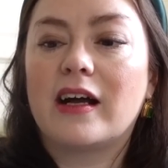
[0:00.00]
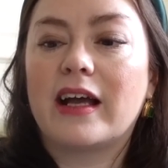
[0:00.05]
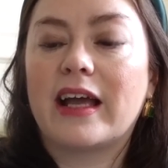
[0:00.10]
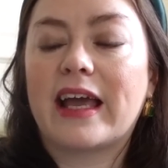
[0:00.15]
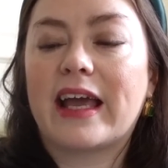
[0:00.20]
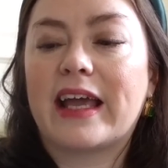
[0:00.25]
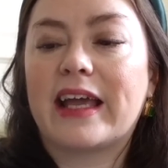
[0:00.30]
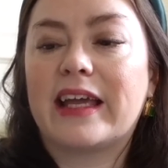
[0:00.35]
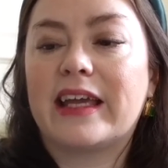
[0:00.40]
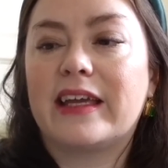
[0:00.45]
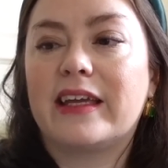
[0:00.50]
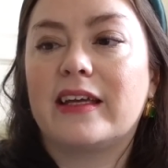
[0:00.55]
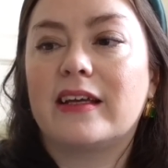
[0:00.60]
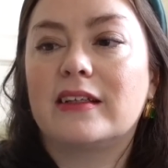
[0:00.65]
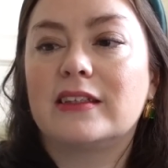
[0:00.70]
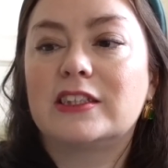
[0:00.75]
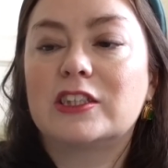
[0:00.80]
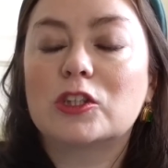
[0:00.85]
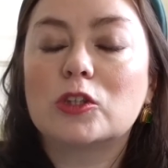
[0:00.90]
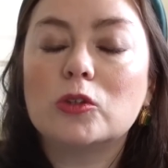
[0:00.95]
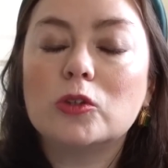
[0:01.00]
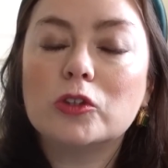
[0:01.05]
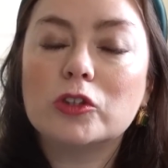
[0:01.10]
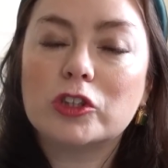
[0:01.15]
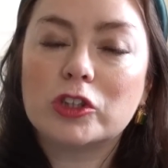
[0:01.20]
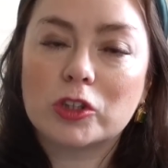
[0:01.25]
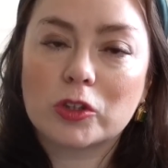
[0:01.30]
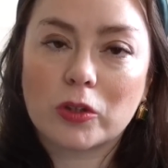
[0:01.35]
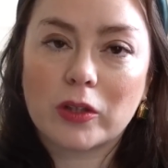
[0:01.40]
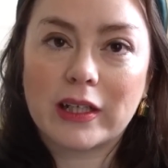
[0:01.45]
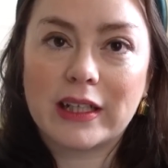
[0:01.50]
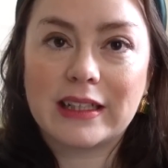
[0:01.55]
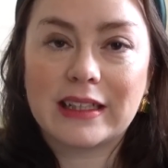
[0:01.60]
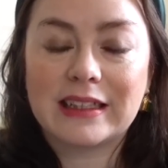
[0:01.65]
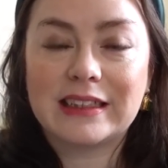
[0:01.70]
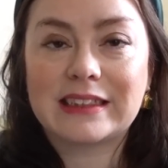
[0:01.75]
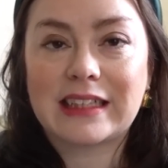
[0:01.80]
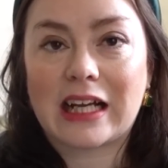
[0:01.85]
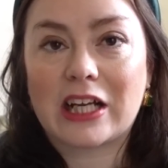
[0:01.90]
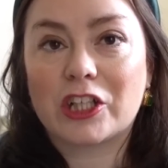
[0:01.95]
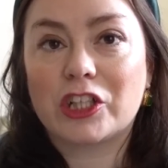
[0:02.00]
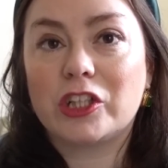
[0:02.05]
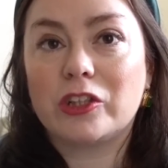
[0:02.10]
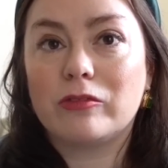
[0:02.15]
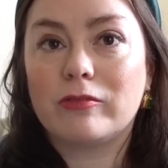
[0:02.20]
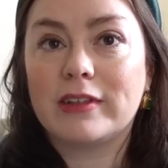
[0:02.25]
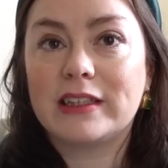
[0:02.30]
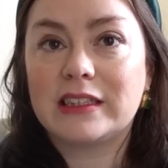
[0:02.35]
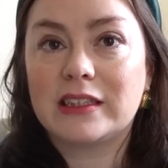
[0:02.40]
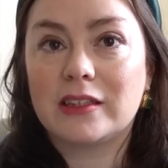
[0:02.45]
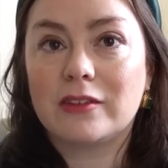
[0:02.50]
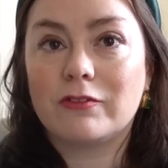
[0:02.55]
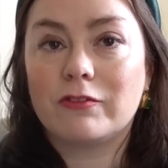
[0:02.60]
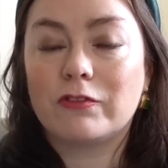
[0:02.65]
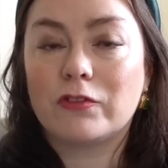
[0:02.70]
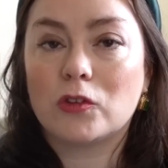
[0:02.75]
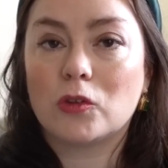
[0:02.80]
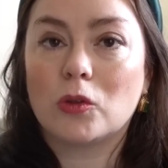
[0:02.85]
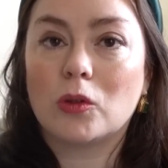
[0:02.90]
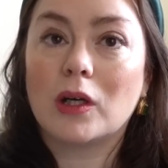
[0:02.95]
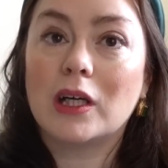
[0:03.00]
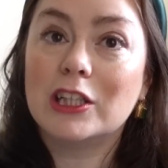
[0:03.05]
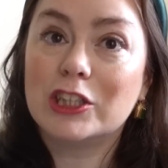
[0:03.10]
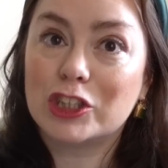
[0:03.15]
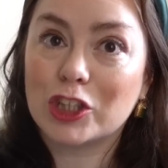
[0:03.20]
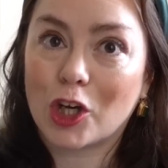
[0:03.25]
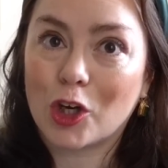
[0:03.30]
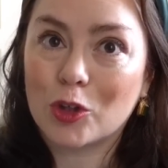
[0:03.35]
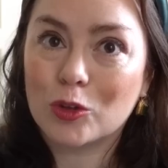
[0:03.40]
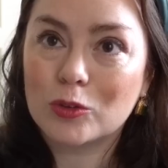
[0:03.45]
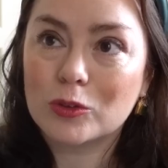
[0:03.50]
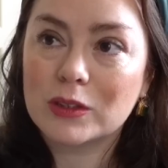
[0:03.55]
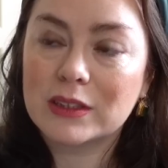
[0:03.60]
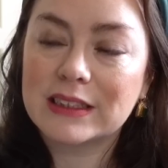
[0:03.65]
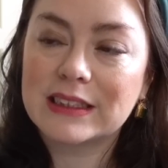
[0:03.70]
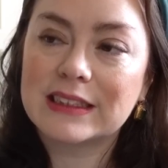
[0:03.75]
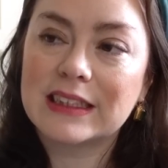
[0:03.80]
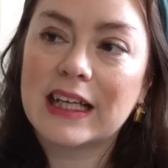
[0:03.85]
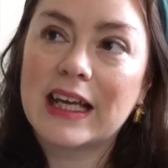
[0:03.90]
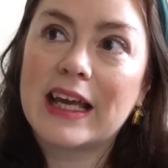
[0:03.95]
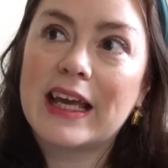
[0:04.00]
a school story that is actually written for adults.